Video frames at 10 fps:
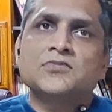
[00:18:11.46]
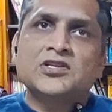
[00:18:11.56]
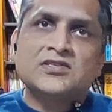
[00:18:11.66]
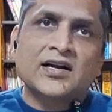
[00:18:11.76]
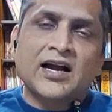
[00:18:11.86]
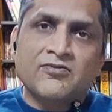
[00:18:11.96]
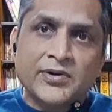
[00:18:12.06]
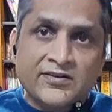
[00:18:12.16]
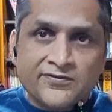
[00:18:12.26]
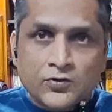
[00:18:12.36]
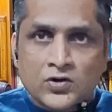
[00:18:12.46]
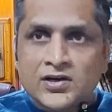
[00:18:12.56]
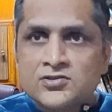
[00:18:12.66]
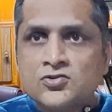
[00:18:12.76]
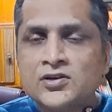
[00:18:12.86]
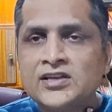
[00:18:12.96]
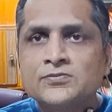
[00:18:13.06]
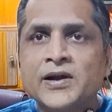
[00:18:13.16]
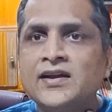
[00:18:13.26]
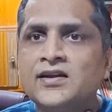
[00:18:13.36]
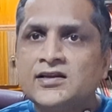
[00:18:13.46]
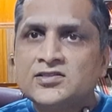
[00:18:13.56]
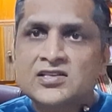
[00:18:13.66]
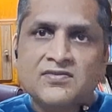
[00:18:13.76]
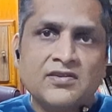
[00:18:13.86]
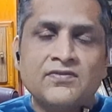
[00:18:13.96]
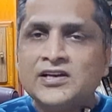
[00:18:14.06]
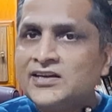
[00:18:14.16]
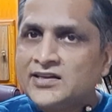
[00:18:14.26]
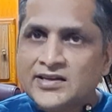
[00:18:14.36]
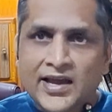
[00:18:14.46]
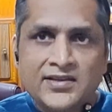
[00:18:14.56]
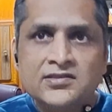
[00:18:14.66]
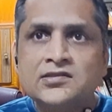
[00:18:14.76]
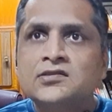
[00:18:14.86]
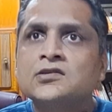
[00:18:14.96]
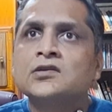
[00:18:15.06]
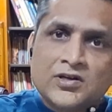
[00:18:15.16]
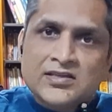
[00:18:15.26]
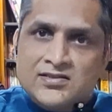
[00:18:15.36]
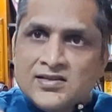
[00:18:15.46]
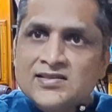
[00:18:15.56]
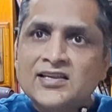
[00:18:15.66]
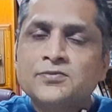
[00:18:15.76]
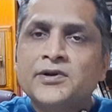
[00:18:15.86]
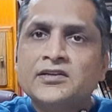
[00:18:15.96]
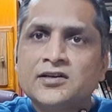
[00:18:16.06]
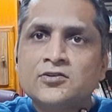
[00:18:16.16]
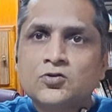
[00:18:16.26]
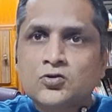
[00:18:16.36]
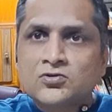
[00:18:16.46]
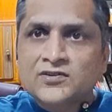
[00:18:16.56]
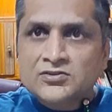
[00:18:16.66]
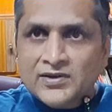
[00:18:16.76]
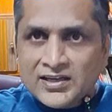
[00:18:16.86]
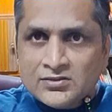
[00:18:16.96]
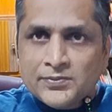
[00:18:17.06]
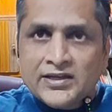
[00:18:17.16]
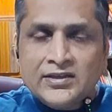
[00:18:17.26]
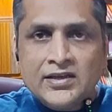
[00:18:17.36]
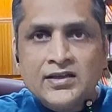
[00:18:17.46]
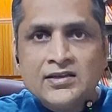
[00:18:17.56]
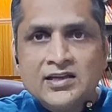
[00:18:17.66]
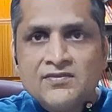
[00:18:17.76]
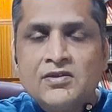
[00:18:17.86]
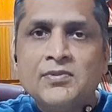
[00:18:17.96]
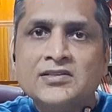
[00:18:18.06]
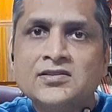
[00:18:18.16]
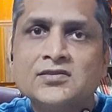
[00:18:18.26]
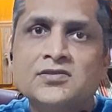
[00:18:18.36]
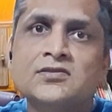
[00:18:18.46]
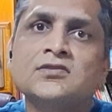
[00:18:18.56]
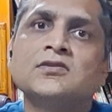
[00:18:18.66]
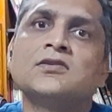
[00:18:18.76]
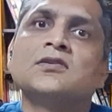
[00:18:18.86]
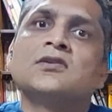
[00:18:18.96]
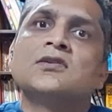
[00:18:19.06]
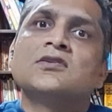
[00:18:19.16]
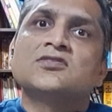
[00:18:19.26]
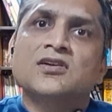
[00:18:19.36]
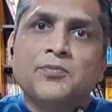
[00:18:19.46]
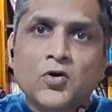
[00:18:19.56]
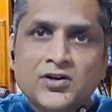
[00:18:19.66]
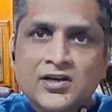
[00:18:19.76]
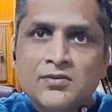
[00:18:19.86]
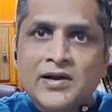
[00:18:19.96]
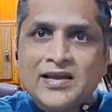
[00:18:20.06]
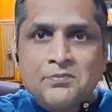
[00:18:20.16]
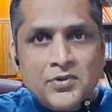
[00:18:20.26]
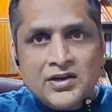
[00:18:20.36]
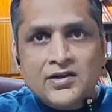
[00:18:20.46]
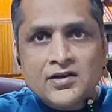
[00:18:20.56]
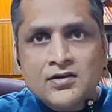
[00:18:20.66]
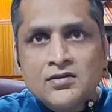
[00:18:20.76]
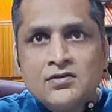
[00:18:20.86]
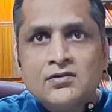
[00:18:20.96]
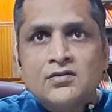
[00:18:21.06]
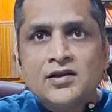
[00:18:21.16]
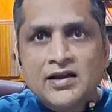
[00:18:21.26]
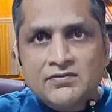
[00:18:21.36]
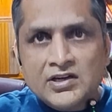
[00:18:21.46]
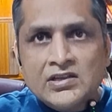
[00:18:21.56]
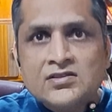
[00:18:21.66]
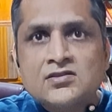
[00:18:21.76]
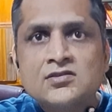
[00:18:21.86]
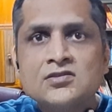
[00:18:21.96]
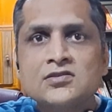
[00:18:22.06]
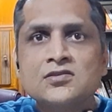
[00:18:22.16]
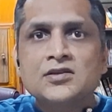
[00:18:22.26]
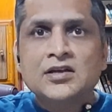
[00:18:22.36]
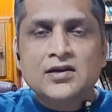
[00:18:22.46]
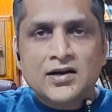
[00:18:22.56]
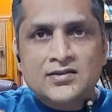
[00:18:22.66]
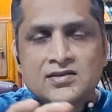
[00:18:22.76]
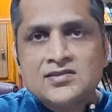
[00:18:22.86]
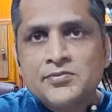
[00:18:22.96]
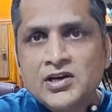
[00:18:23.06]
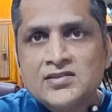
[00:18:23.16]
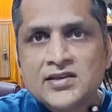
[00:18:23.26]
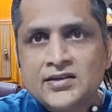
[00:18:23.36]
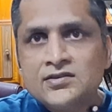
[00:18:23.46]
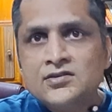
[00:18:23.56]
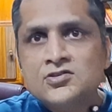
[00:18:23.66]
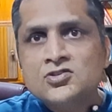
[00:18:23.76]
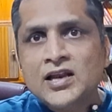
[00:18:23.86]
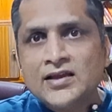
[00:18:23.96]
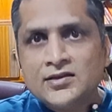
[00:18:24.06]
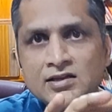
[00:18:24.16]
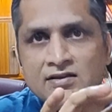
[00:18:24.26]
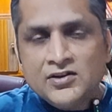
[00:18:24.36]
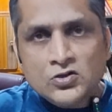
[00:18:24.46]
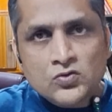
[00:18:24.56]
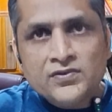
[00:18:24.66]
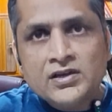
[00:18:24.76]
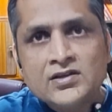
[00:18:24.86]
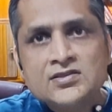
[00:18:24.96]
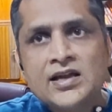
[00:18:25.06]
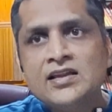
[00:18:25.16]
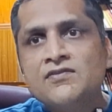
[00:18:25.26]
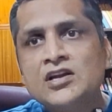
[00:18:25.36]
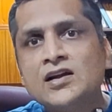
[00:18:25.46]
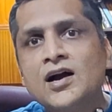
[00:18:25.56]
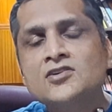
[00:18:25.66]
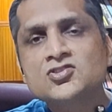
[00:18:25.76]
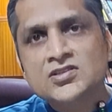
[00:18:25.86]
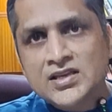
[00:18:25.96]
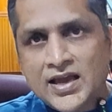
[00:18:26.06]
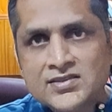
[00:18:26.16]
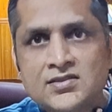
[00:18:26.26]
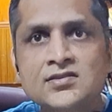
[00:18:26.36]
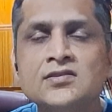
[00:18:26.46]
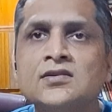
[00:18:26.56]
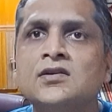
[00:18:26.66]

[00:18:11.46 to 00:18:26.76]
Is the government focused on expanding its EV fleet? Yes. Is this expected growth which we are expecting in EV buses supported by empirical evidence in other similar sectors like EV two-wheelers and EV cars? Yes.